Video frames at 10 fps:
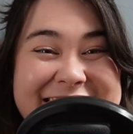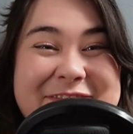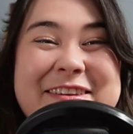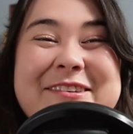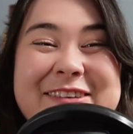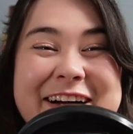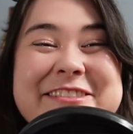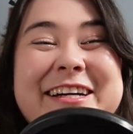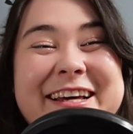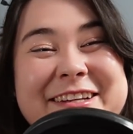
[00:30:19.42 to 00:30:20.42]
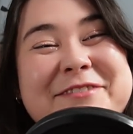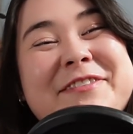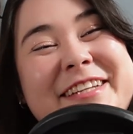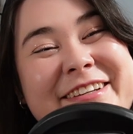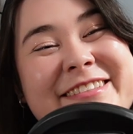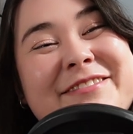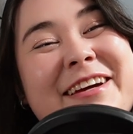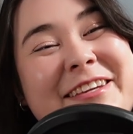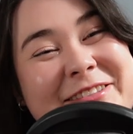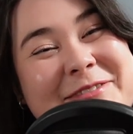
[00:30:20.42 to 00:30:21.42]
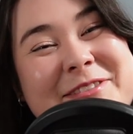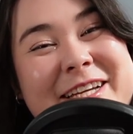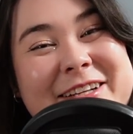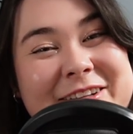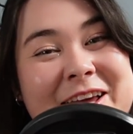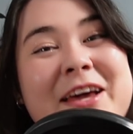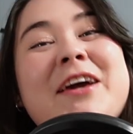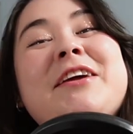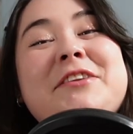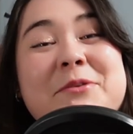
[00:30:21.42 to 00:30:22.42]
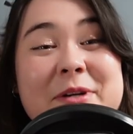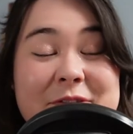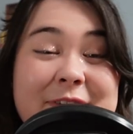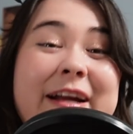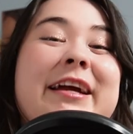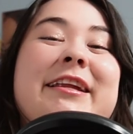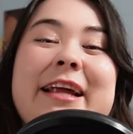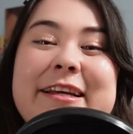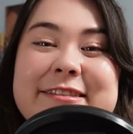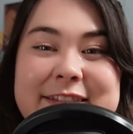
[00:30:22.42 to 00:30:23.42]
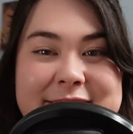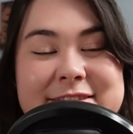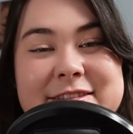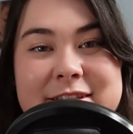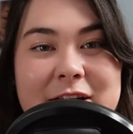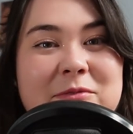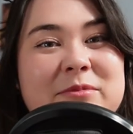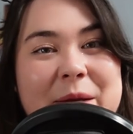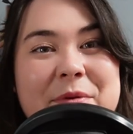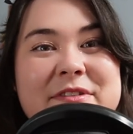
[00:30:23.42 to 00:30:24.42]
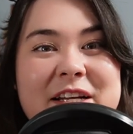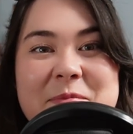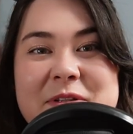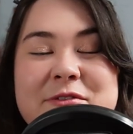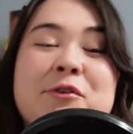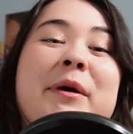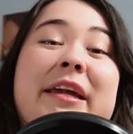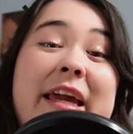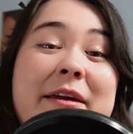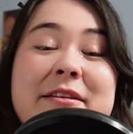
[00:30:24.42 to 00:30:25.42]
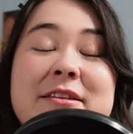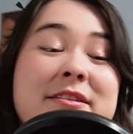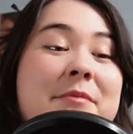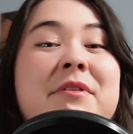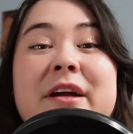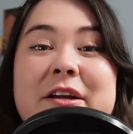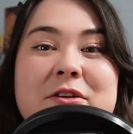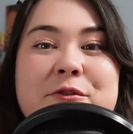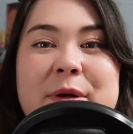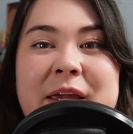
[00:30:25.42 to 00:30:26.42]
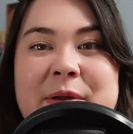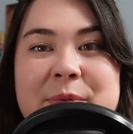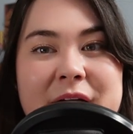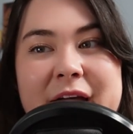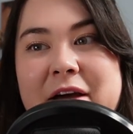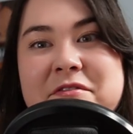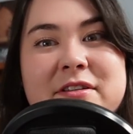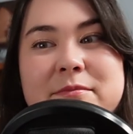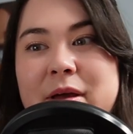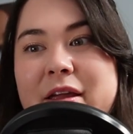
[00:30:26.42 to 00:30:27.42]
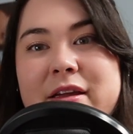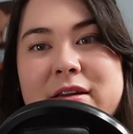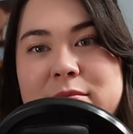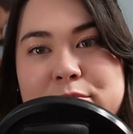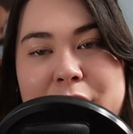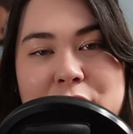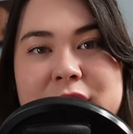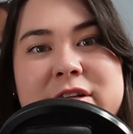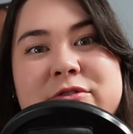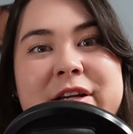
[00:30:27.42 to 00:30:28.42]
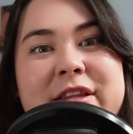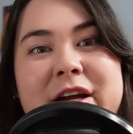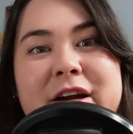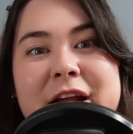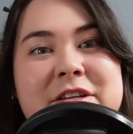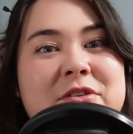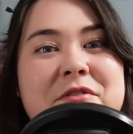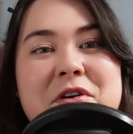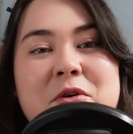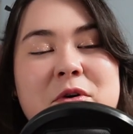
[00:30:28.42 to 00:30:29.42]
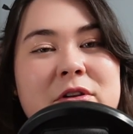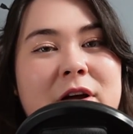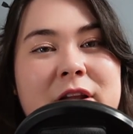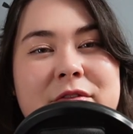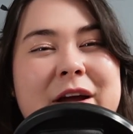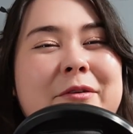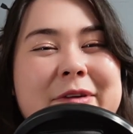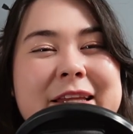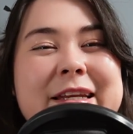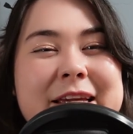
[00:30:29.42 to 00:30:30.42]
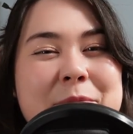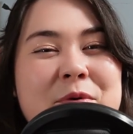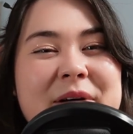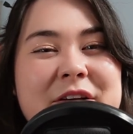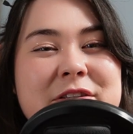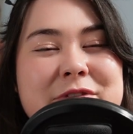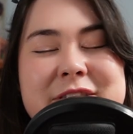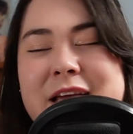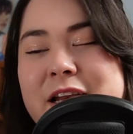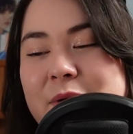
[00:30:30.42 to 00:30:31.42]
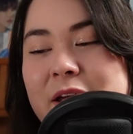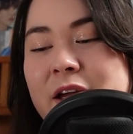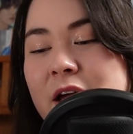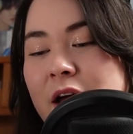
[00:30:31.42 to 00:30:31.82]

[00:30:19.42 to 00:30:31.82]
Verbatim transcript: if you watch other videos on my YouTube channel, you would recognize this um, type of setup. It's for my gate. It's the same thing I use for my gaming, but I have to, my outlet is right there. I don't have a cord long enough. I really need to get more batteries for this. Anyway,